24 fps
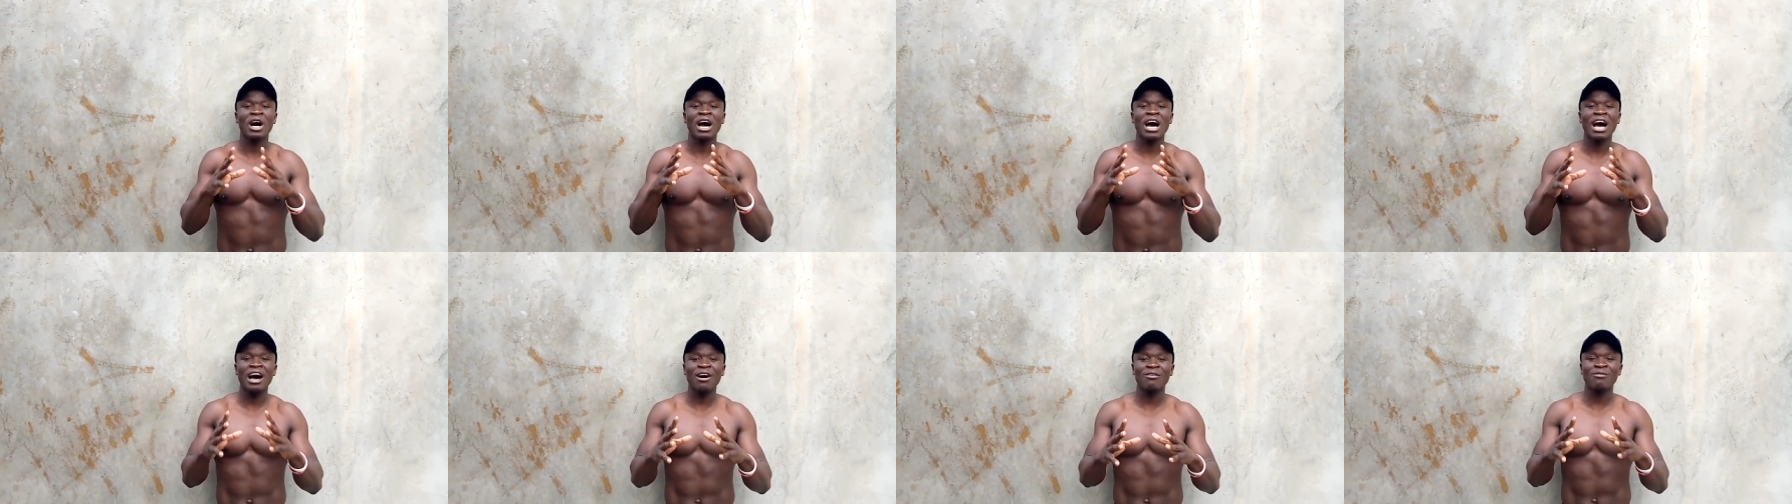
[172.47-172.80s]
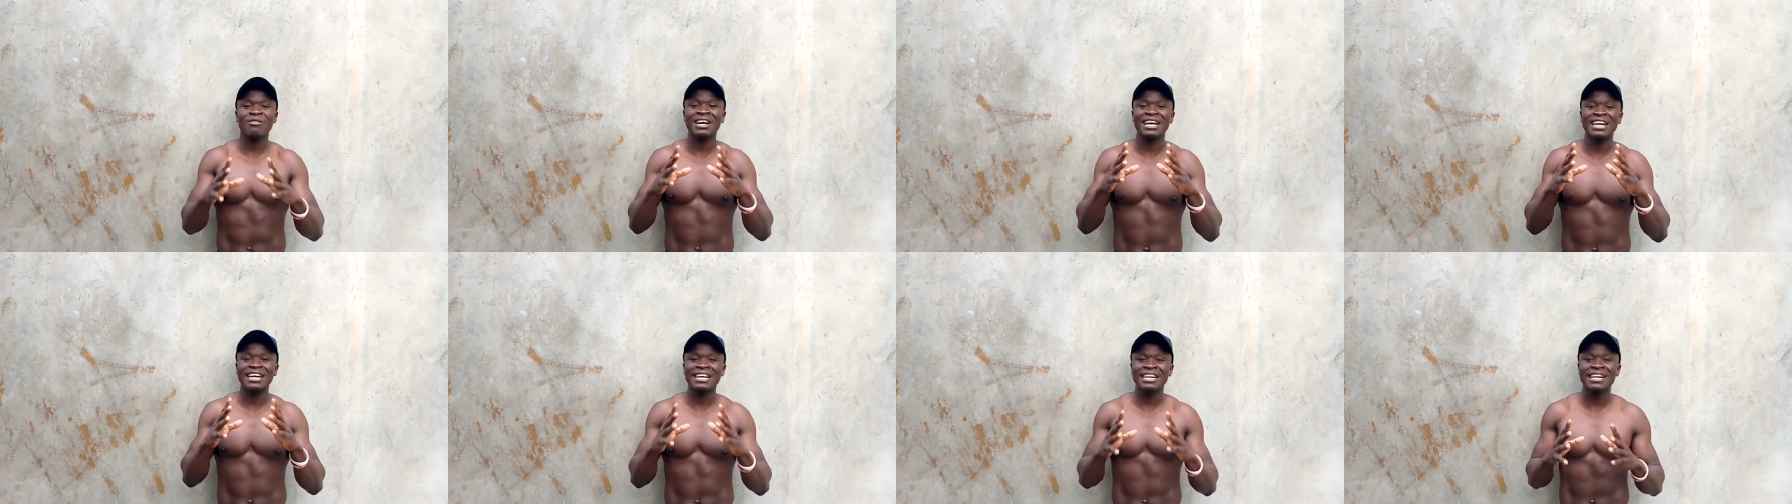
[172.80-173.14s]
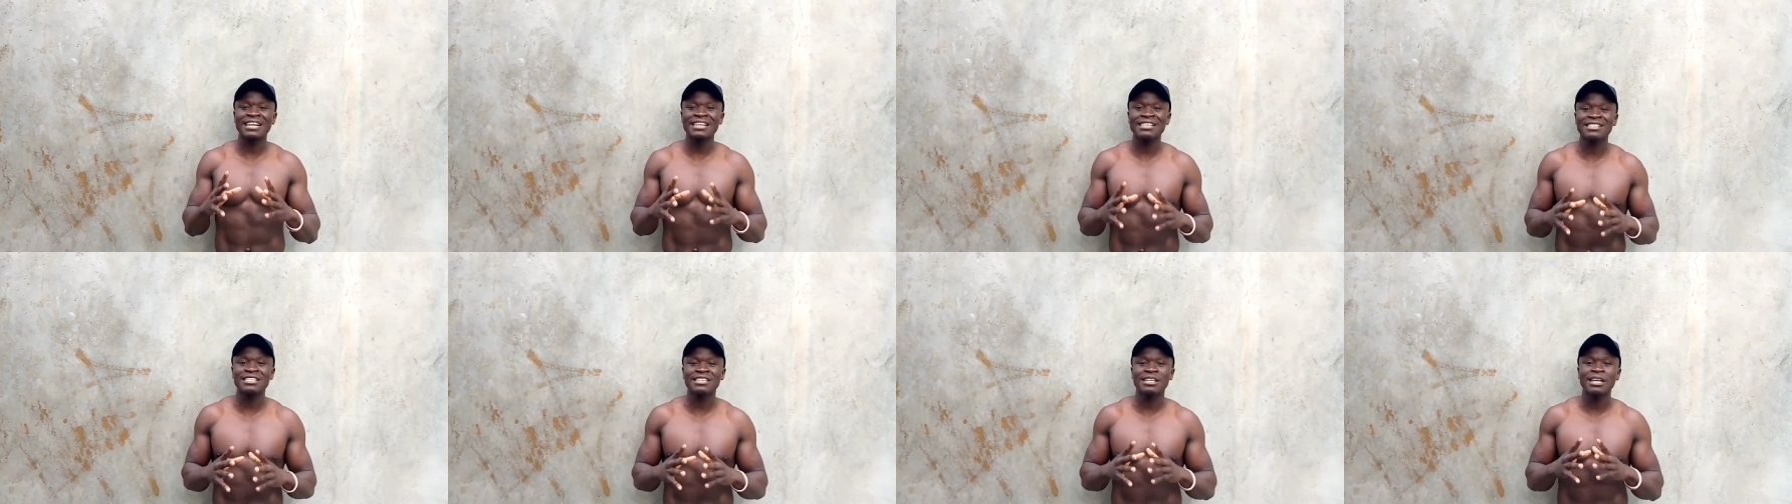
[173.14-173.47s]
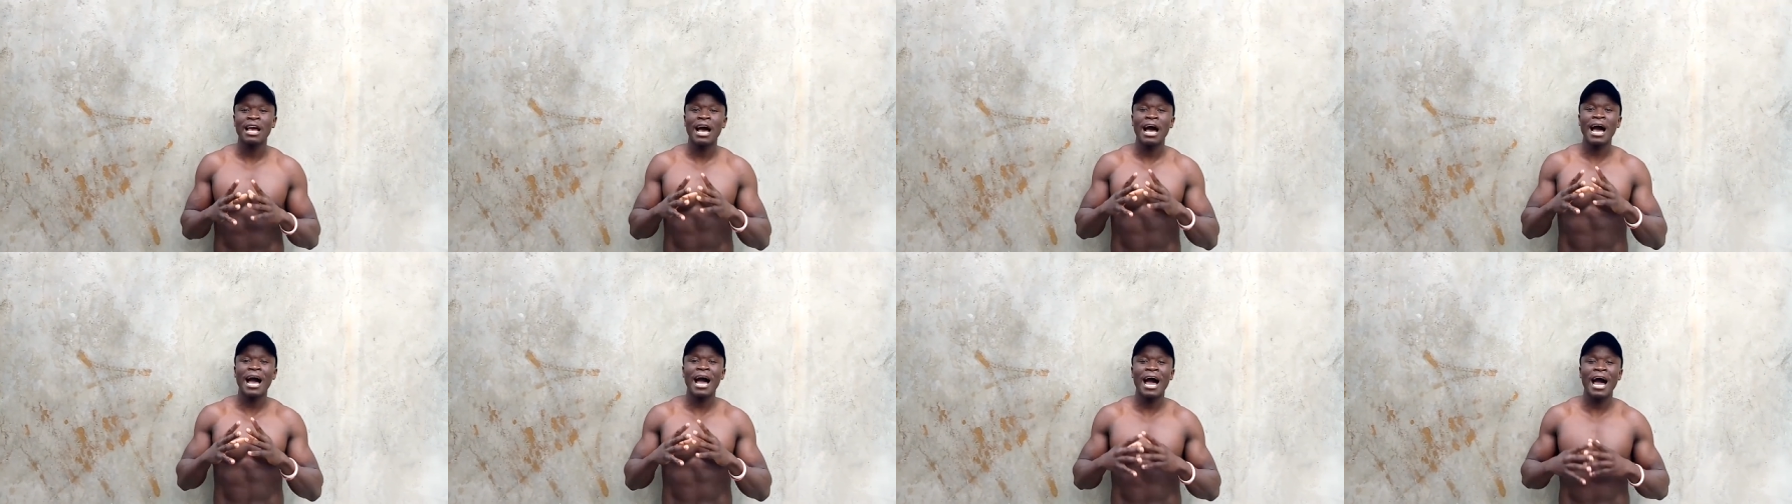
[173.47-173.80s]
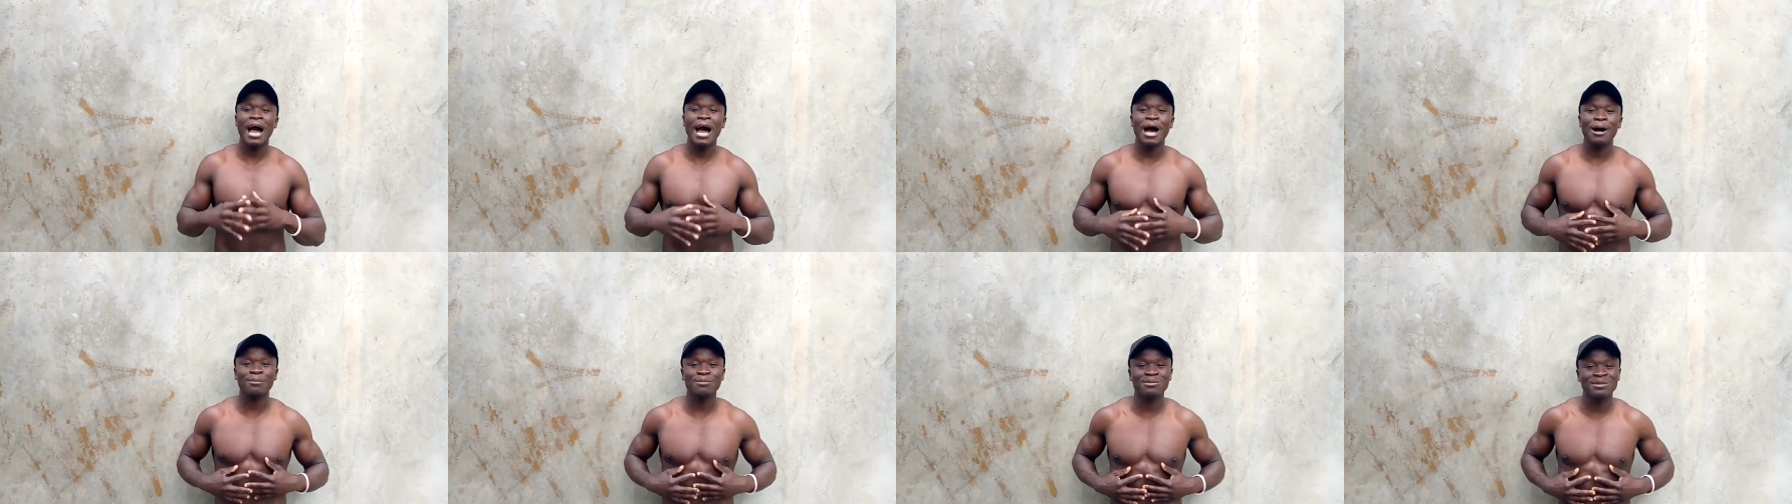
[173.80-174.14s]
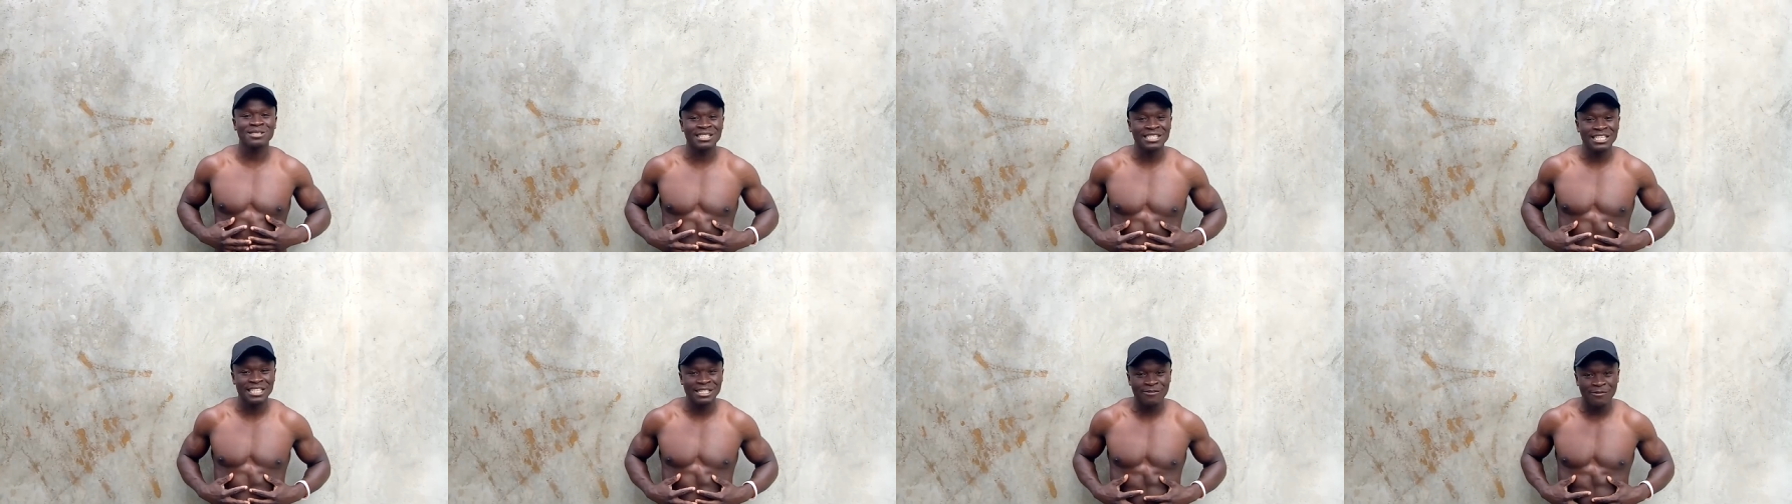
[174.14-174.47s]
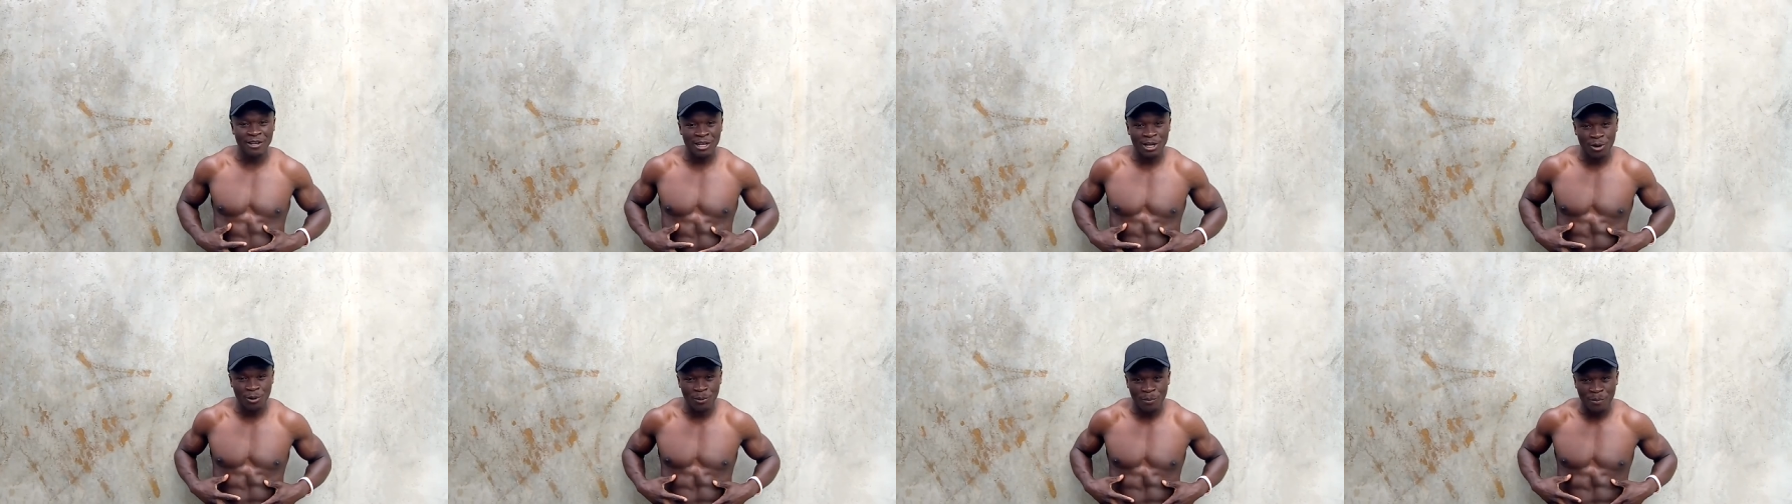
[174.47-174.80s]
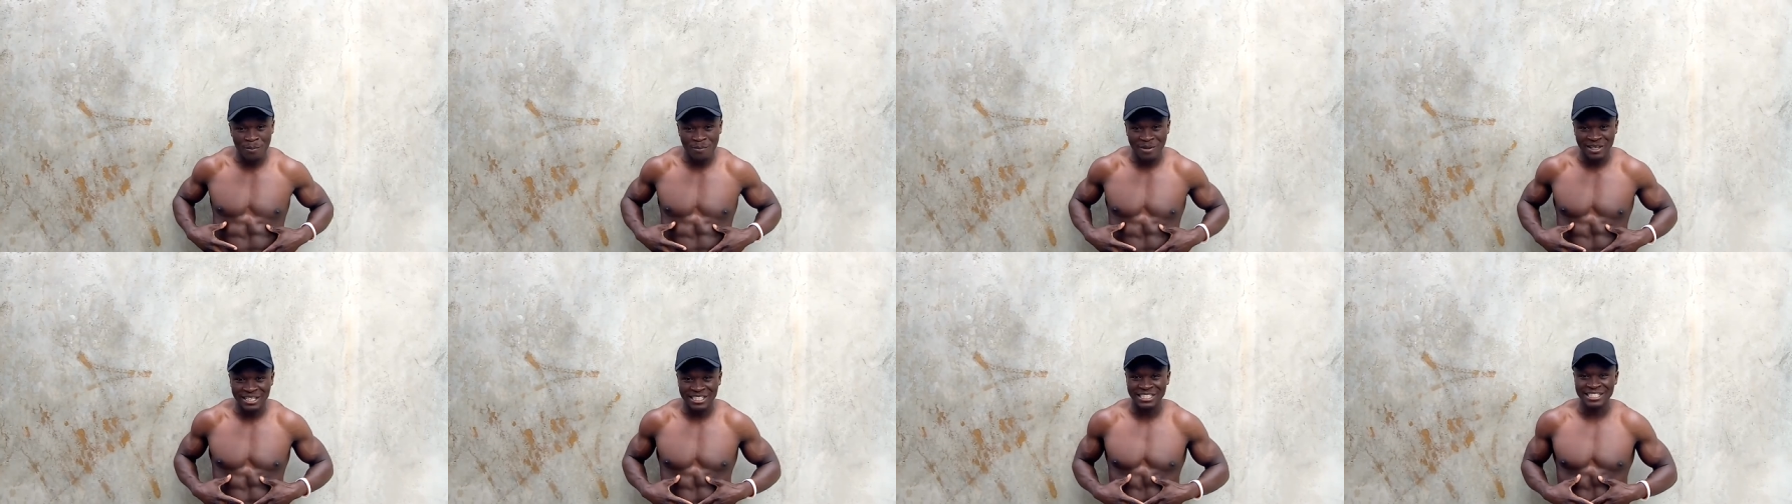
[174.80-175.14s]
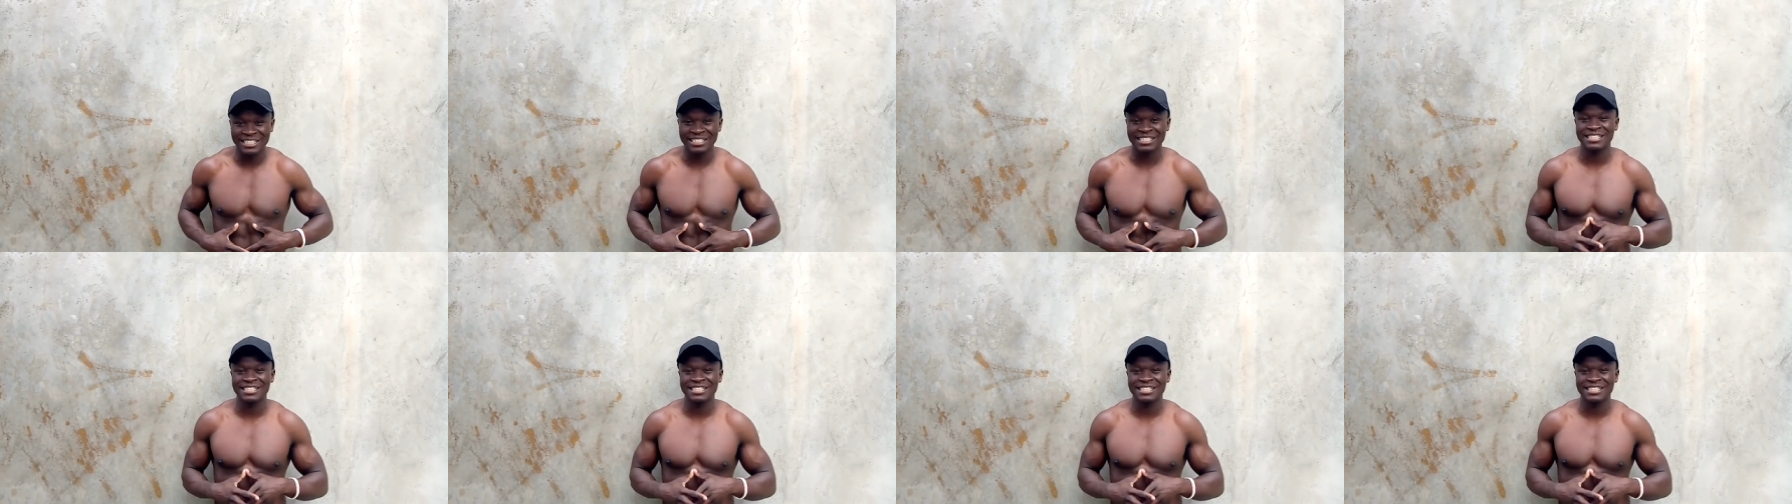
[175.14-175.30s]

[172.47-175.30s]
have a crazy abs development.